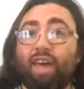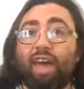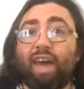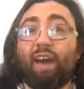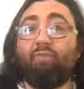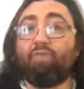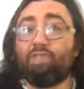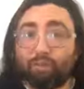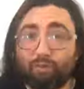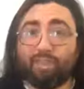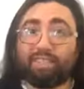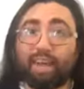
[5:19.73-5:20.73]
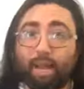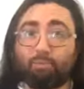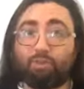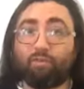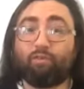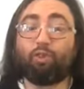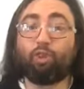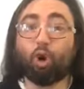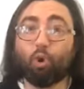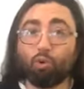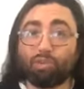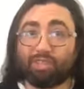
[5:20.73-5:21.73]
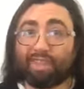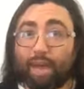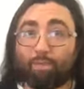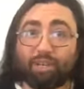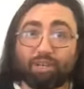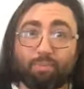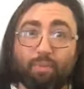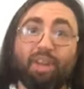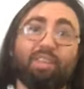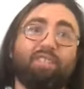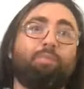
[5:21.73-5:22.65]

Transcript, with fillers: have different types of those same experiences,